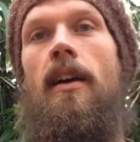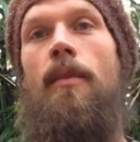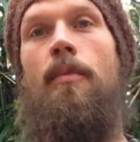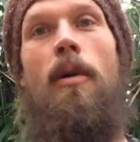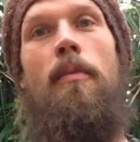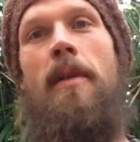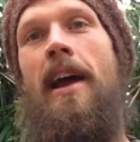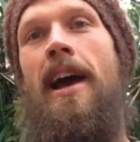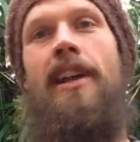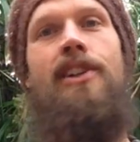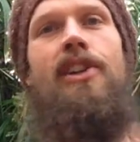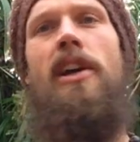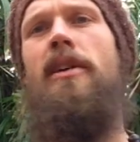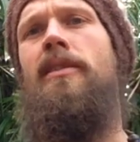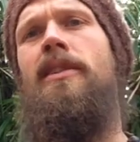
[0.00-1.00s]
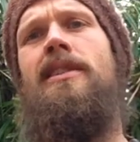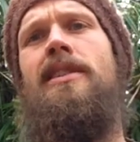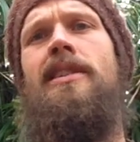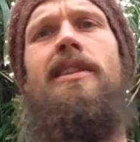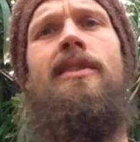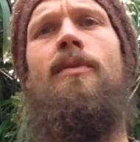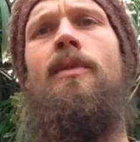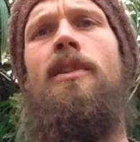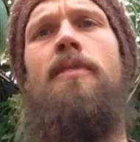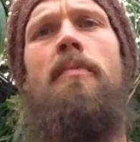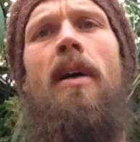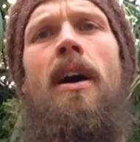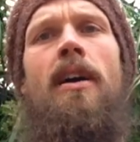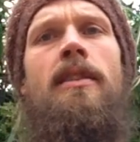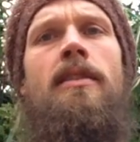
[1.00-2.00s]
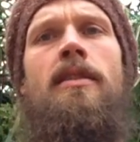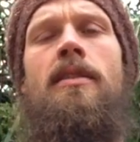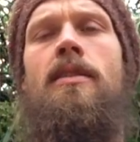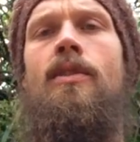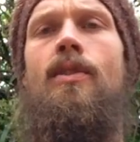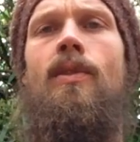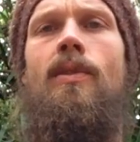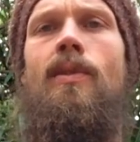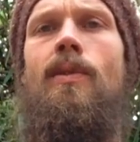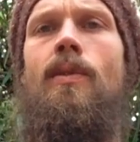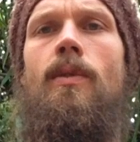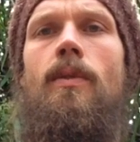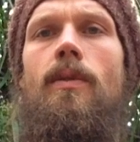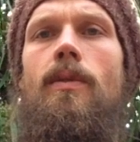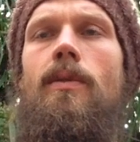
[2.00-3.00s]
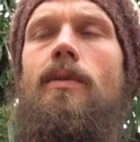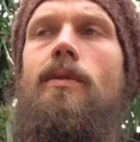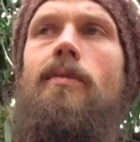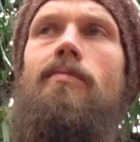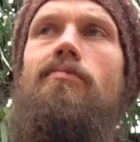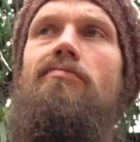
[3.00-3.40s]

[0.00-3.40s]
I'm coming at you, and this is in response to